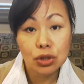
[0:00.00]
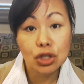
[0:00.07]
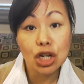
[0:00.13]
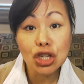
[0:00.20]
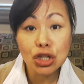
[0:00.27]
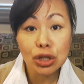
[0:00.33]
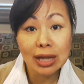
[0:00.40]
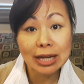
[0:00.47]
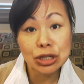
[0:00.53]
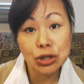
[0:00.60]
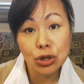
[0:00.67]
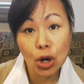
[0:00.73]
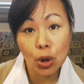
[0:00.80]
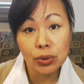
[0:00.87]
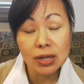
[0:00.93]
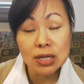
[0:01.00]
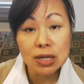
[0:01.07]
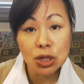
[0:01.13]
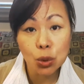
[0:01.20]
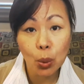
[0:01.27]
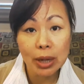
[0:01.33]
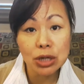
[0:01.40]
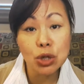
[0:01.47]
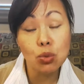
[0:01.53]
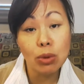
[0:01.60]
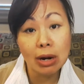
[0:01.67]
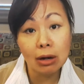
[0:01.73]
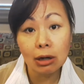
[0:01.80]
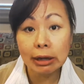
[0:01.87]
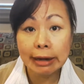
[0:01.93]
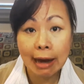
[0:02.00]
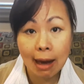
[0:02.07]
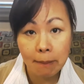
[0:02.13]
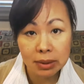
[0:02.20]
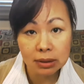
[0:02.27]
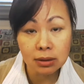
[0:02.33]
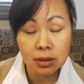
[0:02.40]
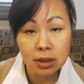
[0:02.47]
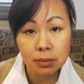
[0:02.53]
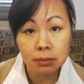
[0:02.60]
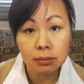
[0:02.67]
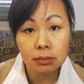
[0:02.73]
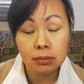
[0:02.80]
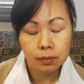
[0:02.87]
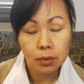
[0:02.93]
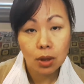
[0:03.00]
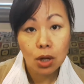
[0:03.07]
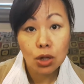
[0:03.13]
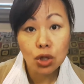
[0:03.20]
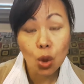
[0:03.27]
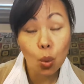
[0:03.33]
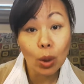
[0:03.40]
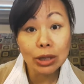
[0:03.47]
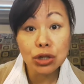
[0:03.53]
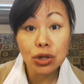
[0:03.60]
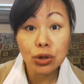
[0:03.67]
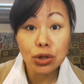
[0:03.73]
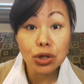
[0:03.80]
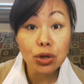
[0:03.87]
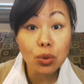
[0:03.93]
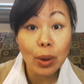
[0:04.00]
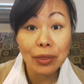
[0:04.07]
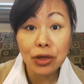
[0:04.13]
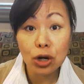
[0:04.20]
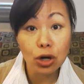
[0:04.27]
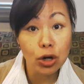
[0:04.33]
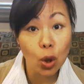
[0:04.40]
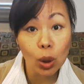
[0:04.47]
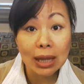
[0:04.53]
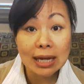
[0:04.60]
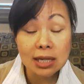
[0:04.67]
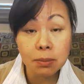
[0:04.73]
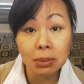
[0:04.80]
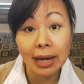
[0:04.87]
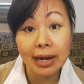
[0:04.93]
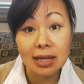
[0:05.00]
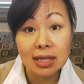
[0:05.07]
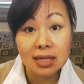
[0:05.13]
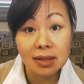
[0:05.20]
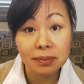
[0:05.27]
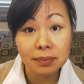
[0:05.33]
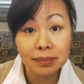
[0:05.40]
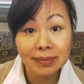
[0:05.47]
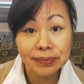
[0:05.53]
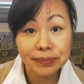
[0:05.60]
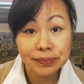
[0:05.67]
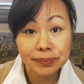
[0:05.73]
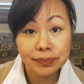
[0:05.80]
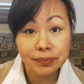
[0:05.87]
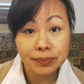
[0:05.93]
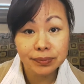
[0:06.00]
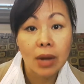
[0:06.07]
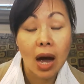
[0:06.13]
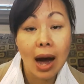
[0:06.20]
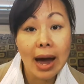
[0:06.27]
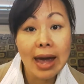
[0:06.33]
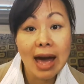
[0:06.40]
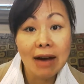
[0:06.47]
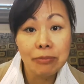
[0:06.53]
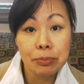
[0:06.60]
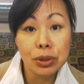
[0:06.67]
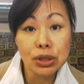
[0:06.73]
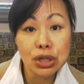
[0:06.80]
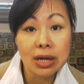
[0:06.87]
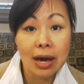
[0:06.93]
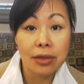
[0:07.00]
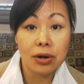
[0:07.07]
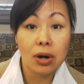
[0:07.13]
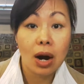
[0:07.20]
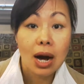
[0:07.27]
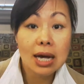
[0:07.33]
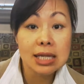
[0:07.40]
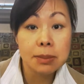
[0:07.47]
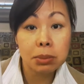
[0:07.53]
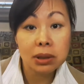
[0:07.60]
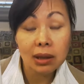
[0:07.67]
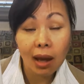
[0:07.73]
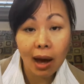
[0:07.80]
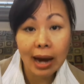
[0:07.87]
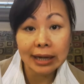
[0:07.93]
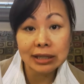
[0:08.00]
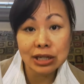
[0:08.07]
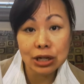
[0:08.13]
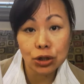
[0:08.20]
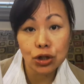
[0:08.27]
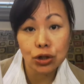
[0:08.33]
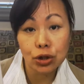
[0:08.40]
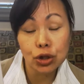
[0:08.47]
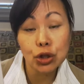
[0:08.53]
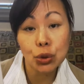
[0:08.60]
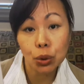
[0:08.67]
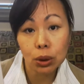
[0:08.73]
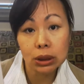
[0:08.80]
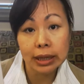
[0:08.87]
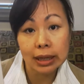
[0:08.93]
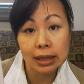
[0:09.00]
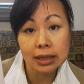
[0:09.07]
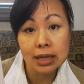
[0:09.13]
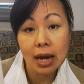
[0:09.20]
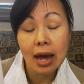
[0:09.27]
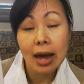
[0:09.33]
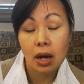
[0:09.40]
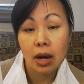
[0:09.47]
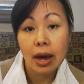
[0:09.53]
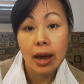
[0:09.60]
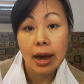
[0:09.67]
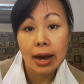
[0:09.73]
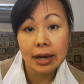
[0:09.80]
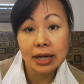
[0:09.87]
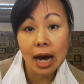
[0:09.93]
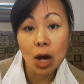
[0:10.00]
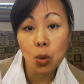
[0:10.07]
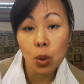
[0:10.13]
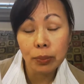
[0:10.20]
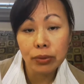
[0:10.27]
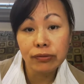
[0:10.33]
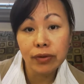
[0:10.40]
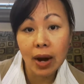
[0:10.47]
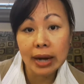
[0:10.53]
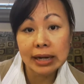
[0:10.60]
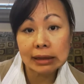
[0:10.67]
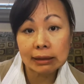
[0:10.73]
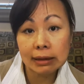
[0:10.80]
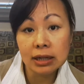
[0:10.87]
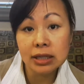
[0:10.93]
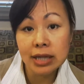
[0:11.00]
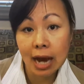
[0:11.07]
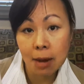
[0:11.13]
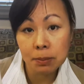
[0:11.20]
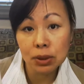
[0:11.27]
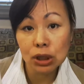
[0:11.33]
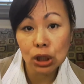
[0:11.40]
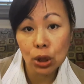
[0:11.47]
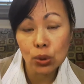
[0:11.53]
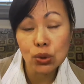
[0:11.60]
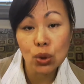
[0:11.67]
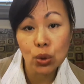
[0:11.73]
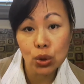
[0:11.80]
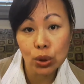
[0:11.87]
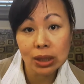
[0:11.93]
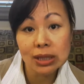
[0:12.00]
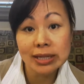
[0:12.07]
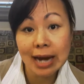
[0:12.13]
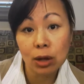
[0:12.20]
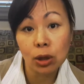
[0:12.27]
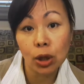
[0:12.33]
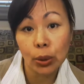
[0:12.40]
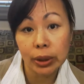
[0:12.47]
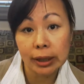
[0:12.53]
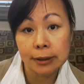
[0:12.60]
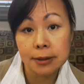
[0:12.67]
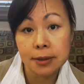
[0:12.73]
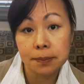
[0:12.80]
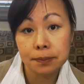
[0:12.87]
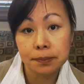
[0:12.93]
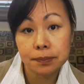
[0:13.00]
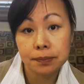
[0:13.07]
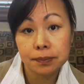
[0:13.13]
Just to let you know, this situation rarely happens. So what do you do when there are no lesson plans? I have put together a supply teacher toolkit, and I will provide a link down below so you can download it.